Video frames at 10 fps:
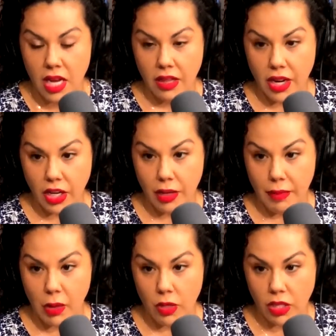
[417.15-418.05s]
There can
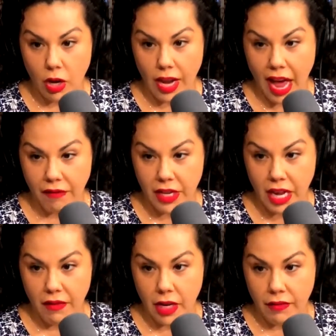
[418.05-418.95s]
be what's called an
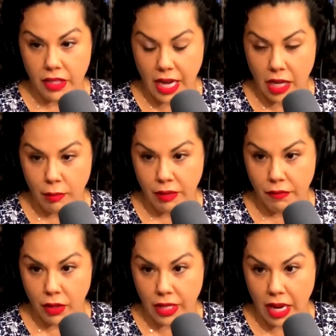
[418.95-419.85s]
affidavit of entitlement
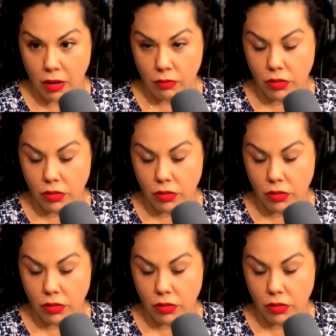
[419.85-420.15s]
filled out.